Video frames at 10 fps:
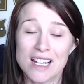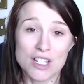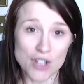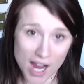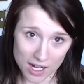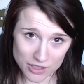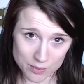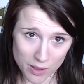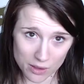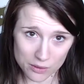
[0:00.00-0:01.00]
Child's
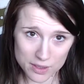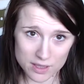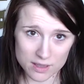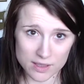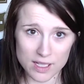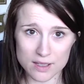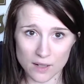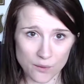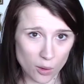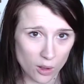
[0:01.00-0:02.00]
pose, knees are
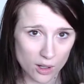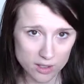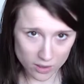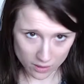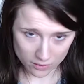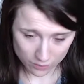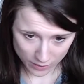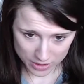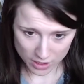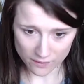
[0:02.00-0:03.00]
forward, you're
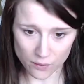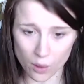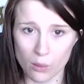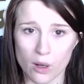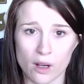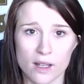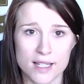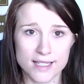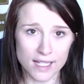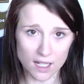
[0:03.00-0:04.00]
reaching forward,
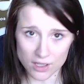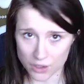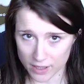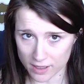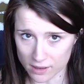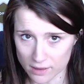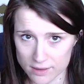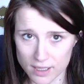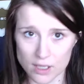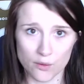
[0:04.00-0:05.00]
sitting on your
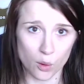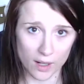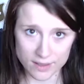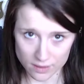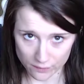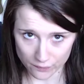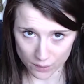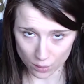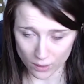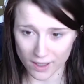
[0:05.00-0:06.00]
heels, and your forehead's on the
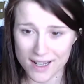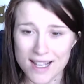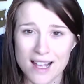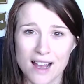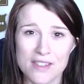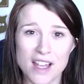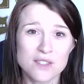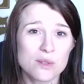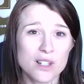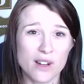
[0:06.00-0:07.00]
floor.
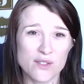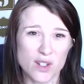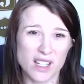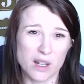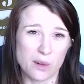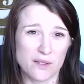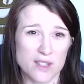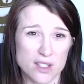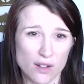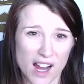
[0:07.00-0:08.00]
That's really great for getting rid of
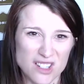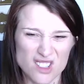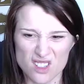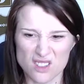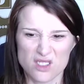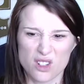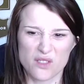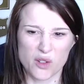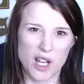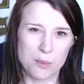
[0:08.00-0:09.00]
distractions, also good
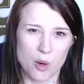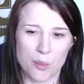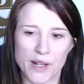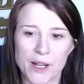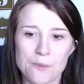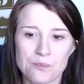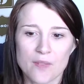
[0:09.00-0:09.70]
for hip opening.